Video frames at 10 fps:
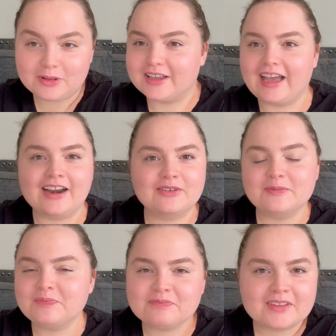Like, I
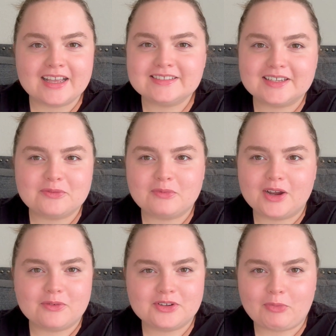don't, it's like, why
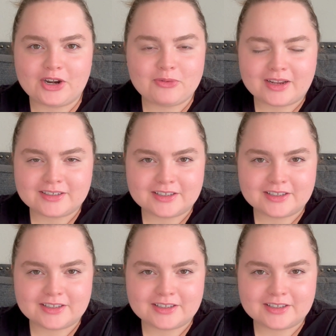are you acting